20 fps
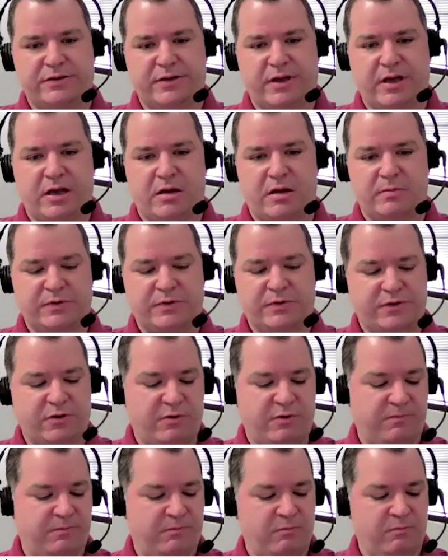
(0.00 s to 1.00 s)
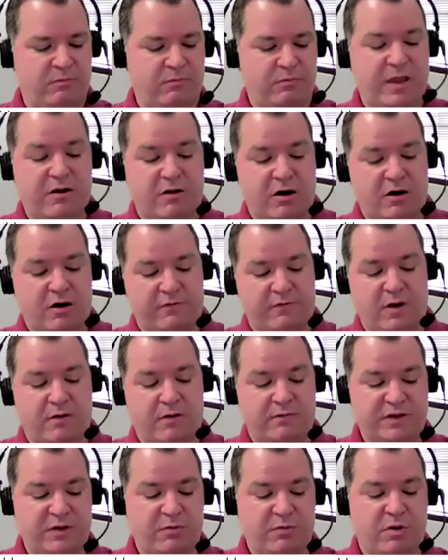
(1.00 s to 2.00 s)
So they are
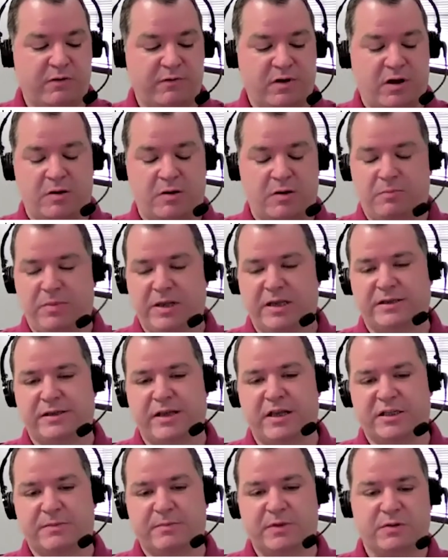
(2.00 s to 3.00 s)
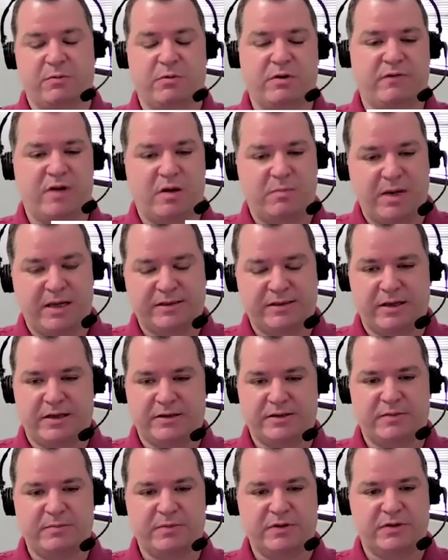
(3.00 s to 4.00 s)
obviously one of our biggest customers and one of our best
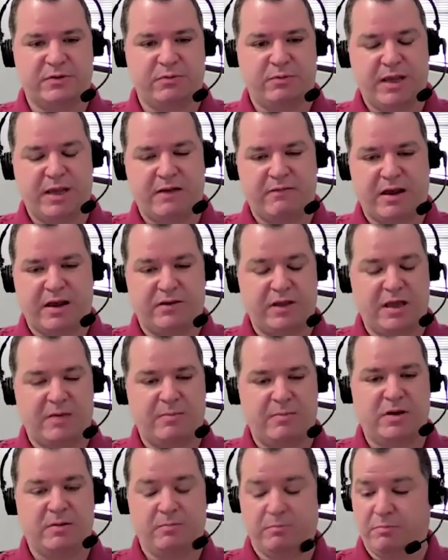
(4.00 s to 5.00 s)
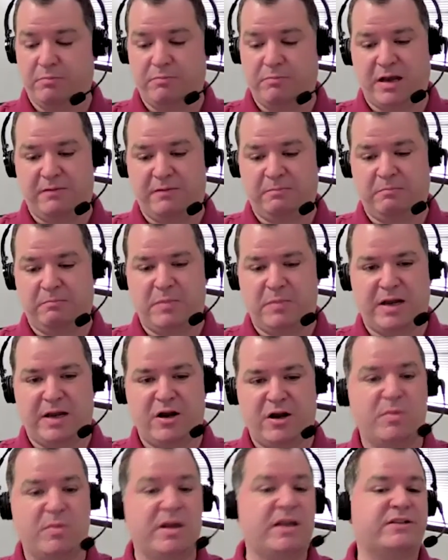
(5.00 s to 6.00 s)
customers that we have out there, but by
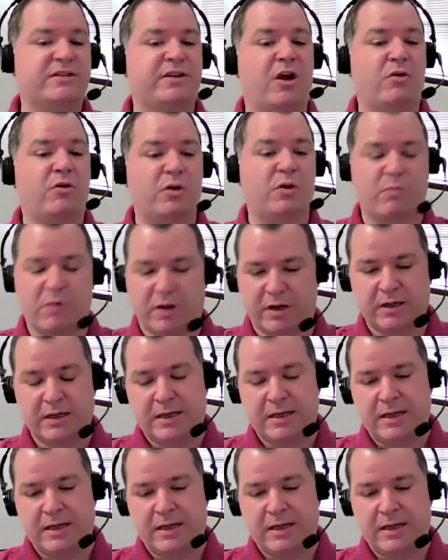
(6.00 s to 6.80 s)
no means the only one.